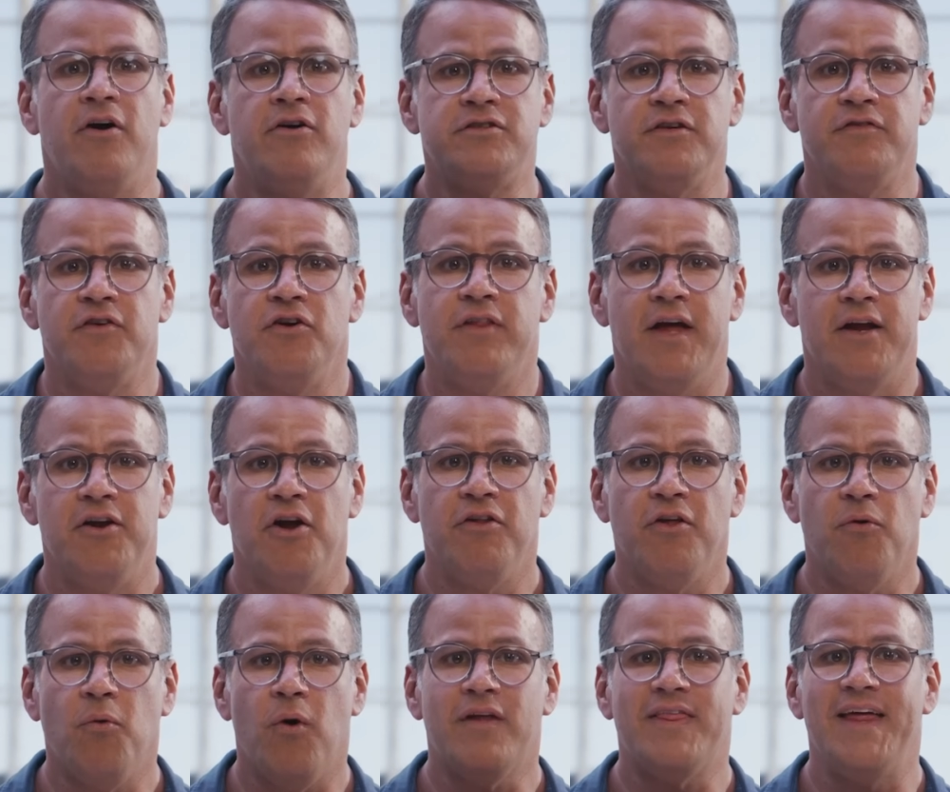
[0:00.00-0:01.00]
For those of you that
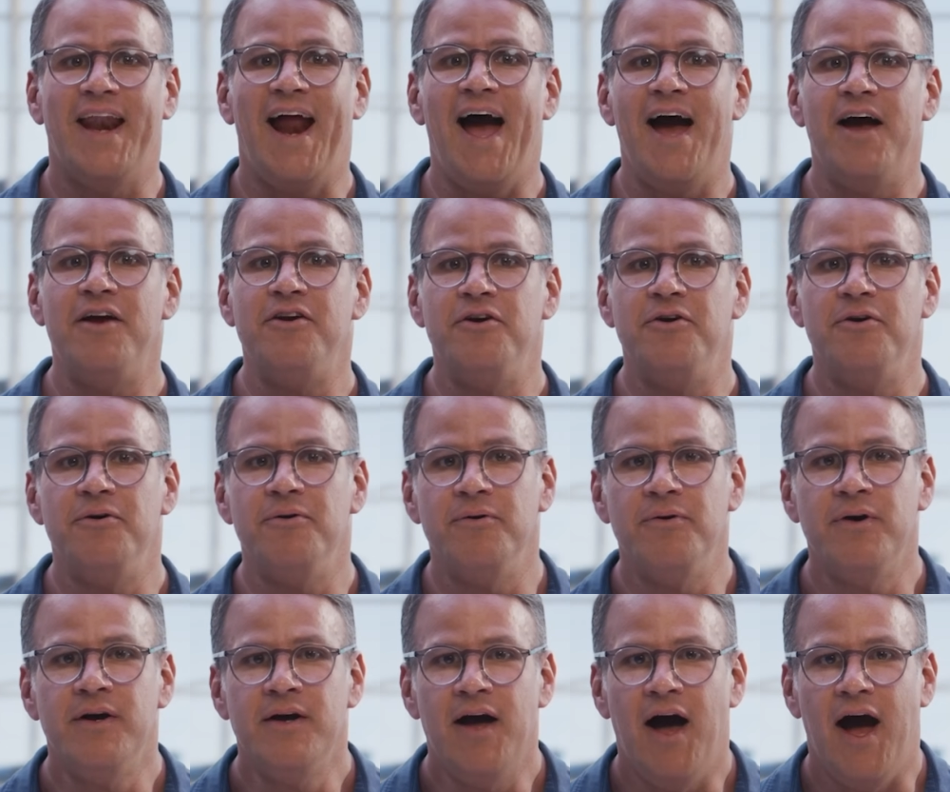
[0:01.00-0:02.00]
know the work that I
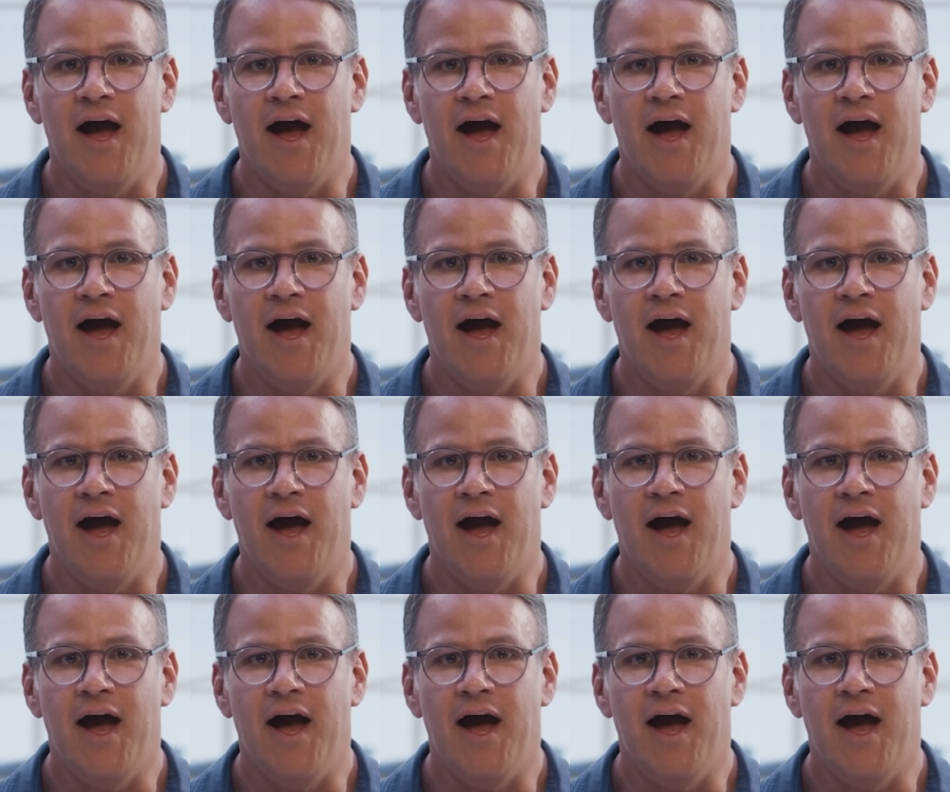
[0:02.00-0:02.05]
do,